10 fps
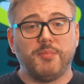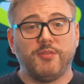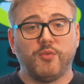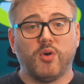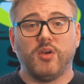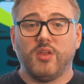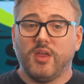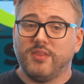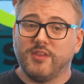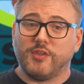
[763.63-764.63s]
it before,
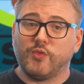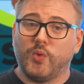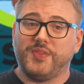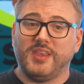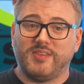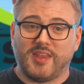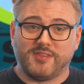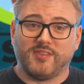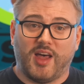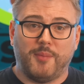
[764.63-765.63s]
this is what the
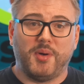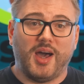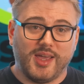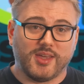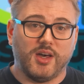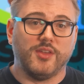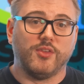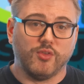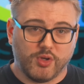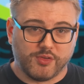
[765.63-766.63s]
desktop icon
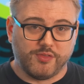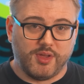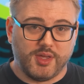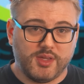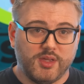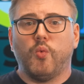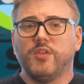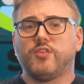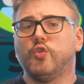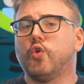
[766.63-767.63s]
looks like.
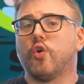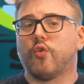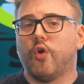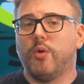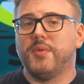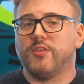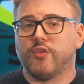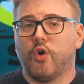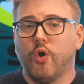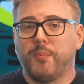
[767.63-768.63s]
Once Google Chrome
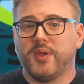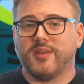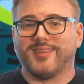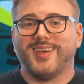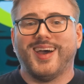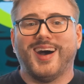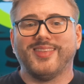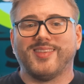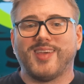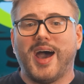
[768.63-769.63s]
is opened, on
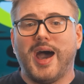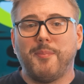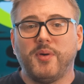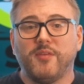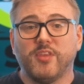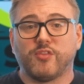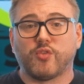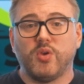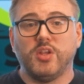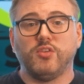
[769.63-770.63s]
the top of the
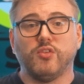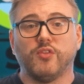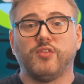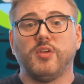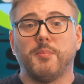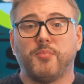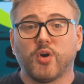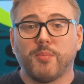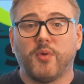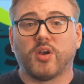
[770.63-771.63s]
screen, you'll see a
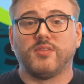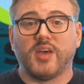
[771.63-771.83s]
bookmark